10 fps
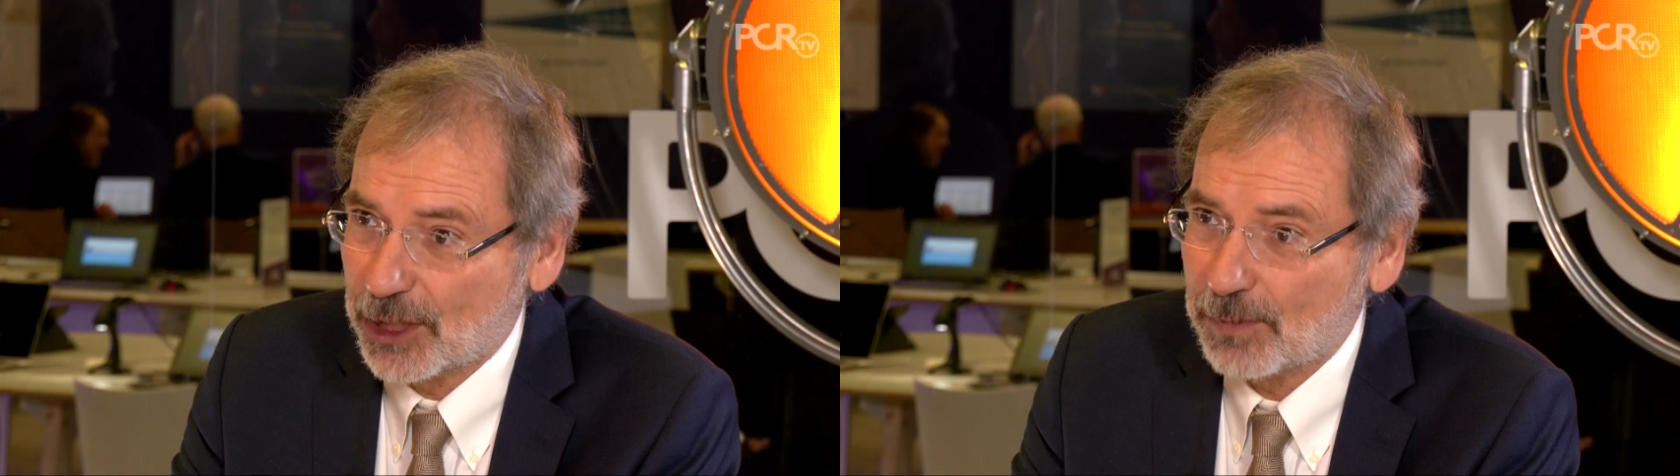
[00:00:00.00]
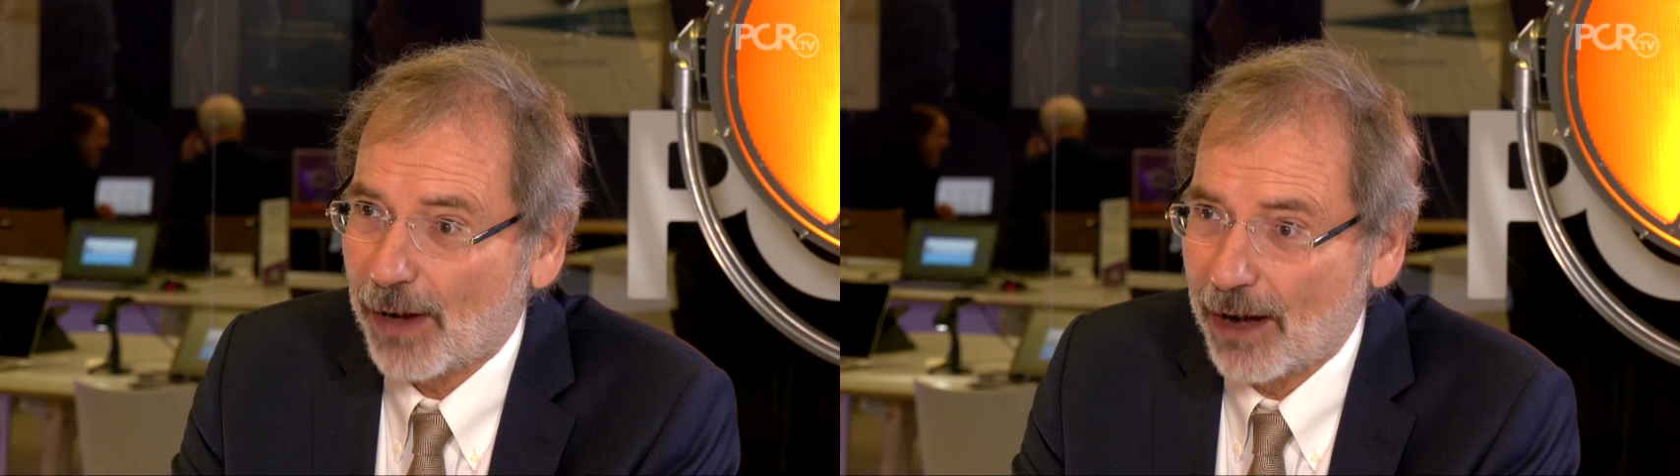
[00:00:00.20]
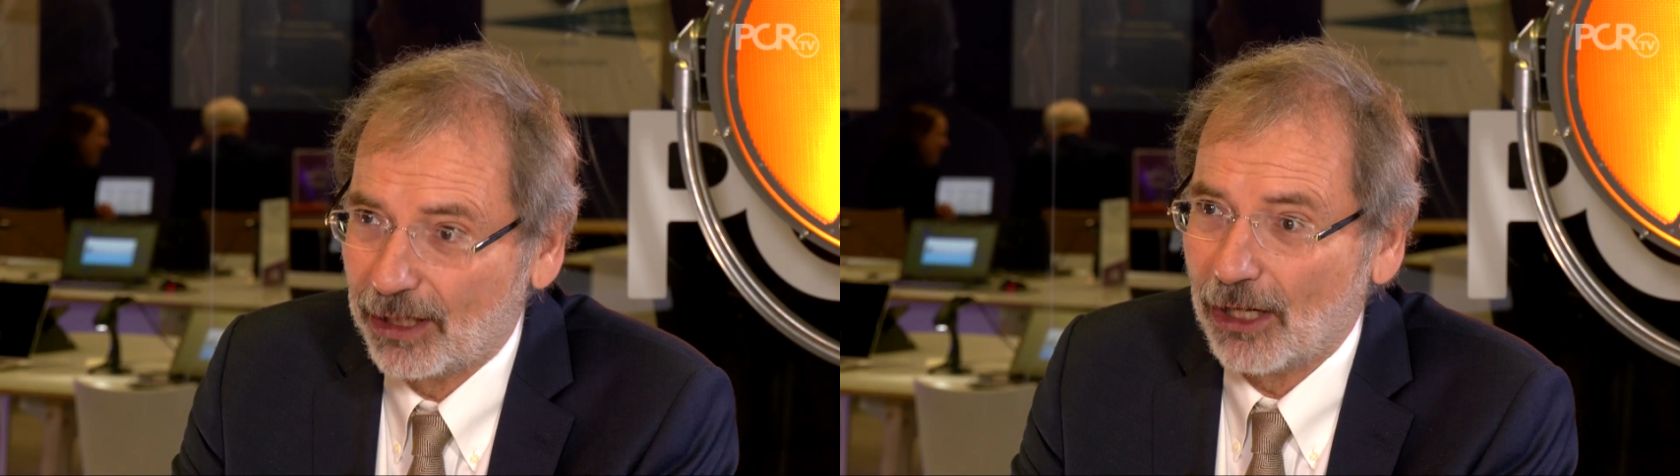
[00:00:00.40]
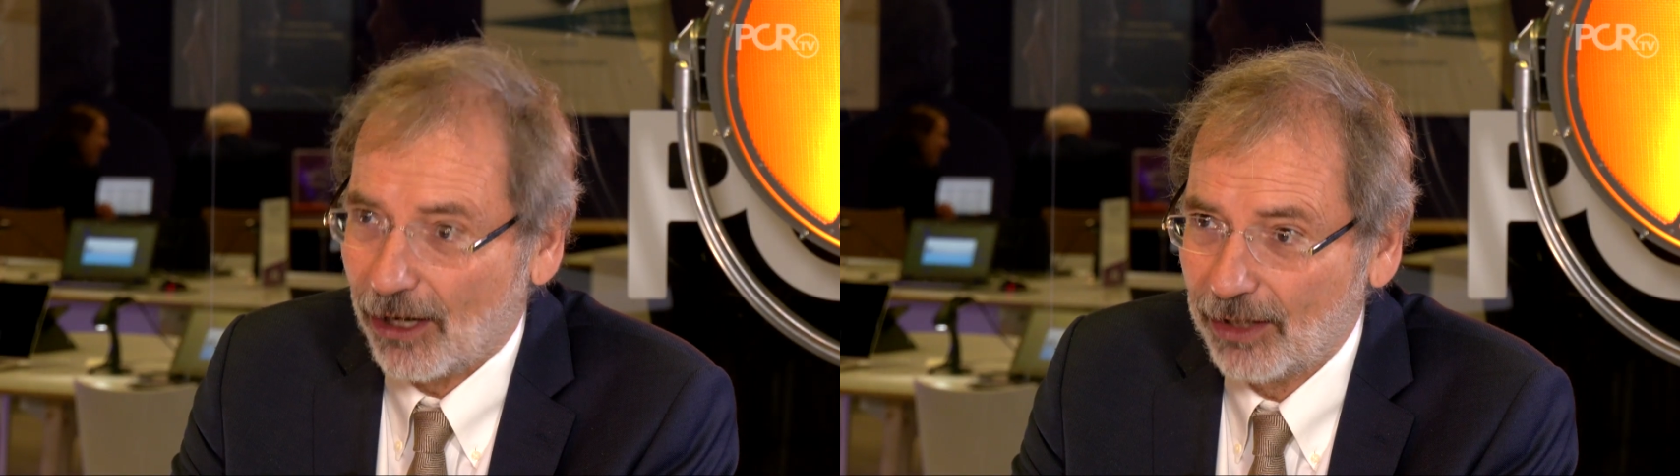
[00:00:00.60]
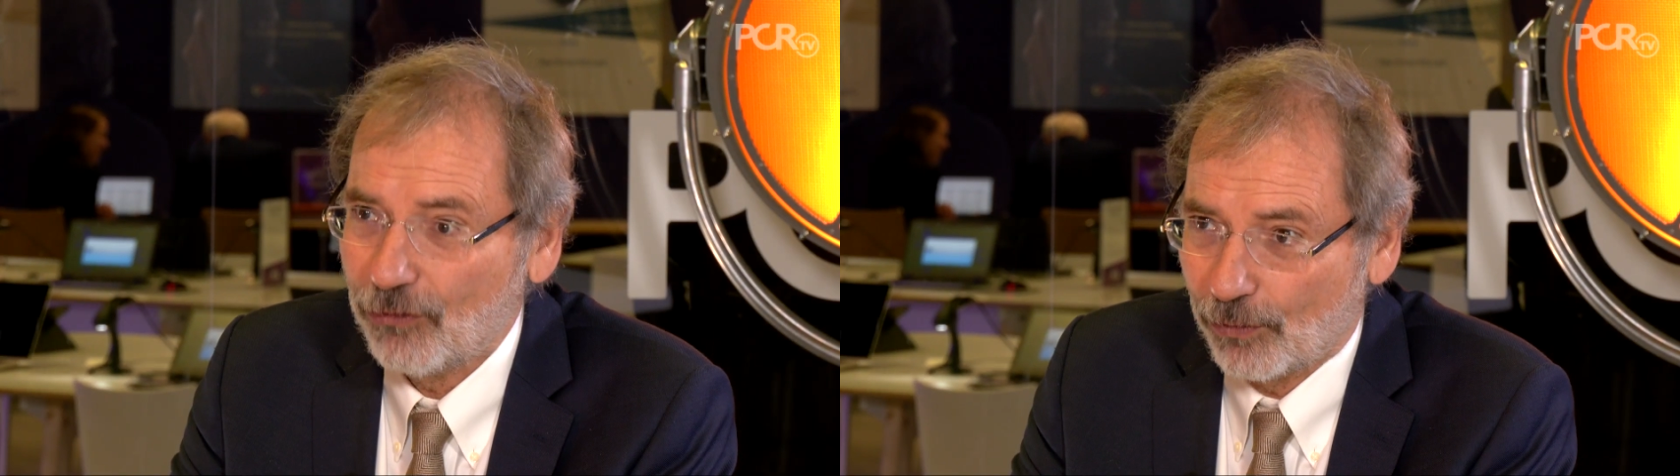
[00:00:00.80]
Spyral
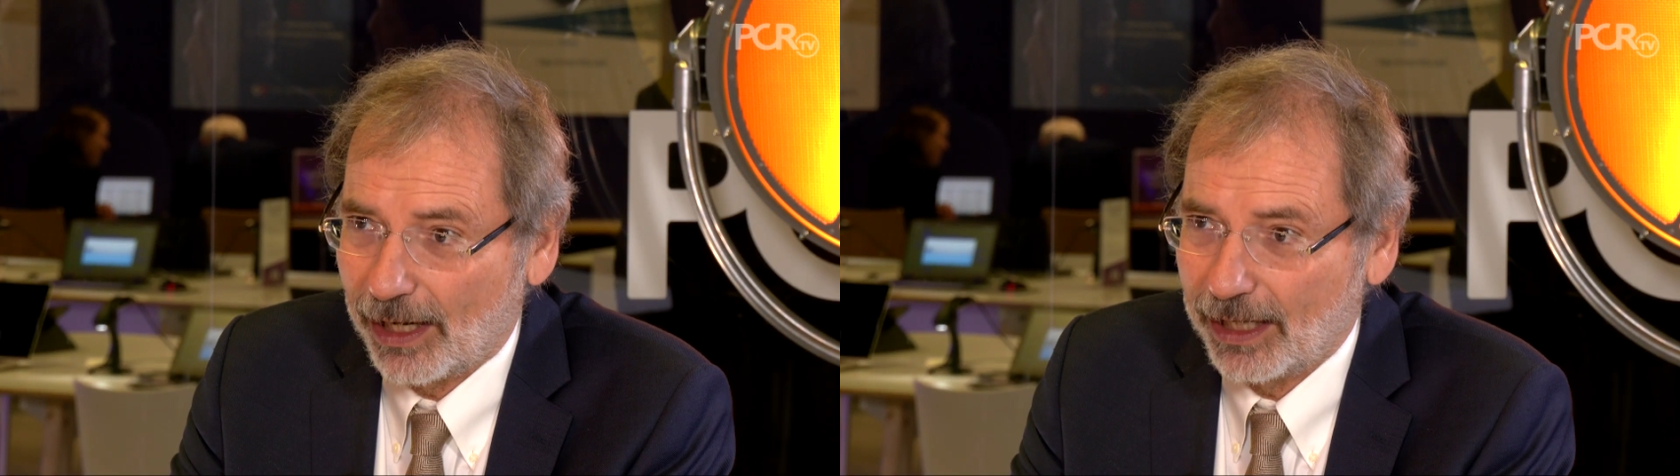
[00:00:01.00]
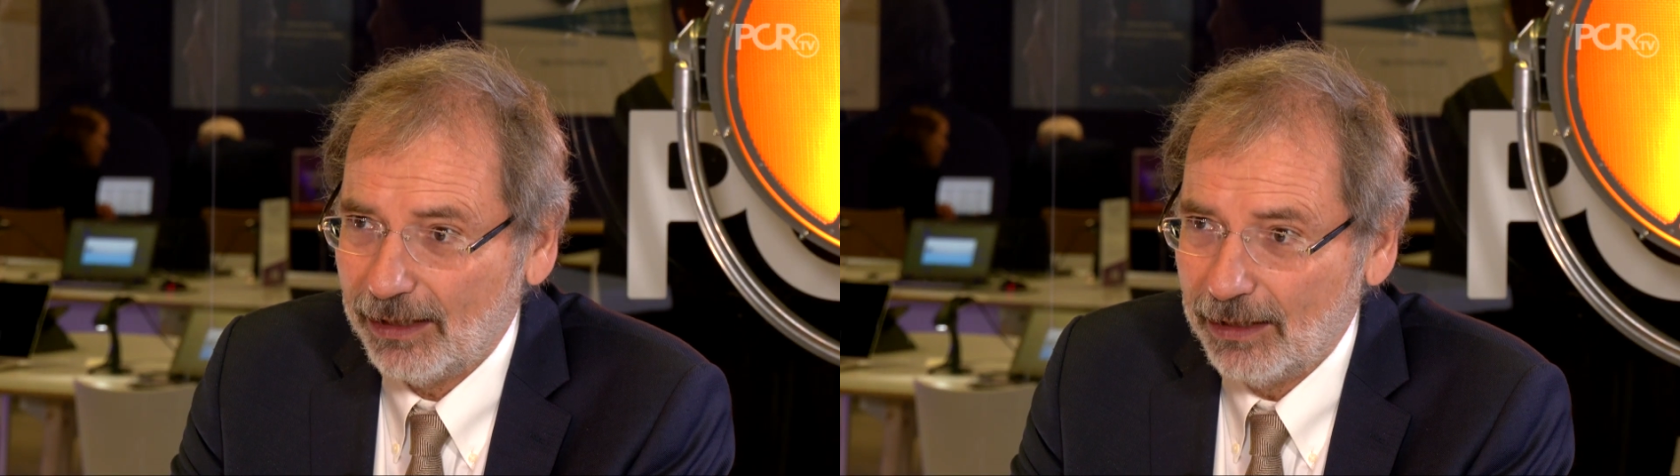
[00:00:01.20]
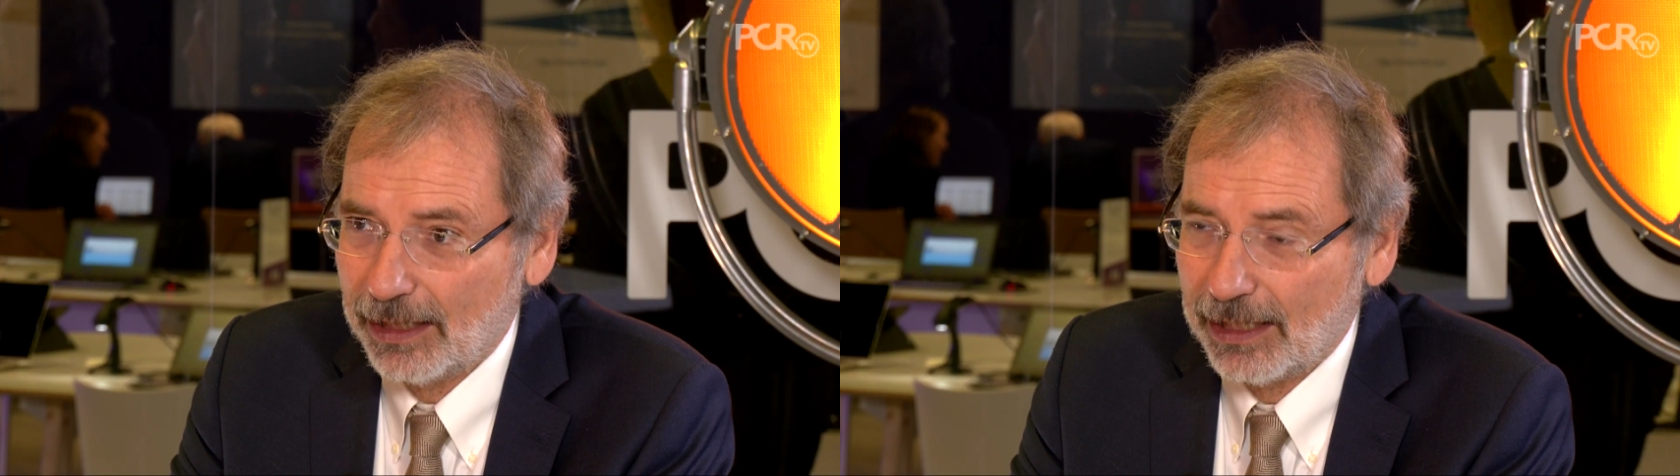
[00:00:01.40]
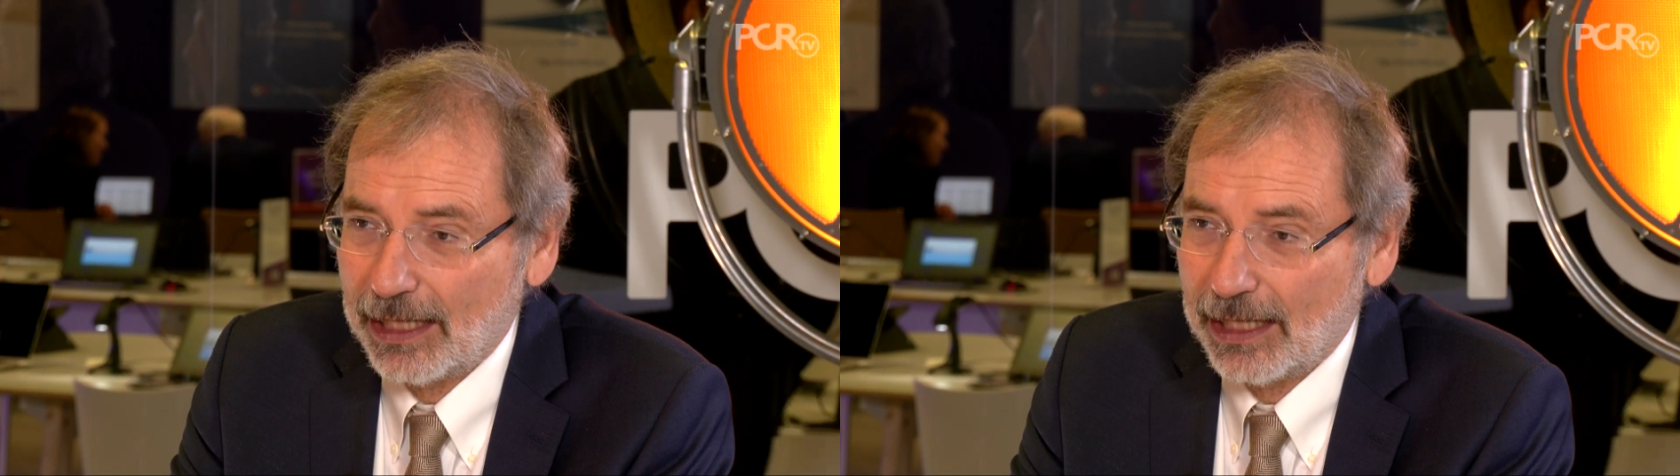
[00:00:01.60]
On trial,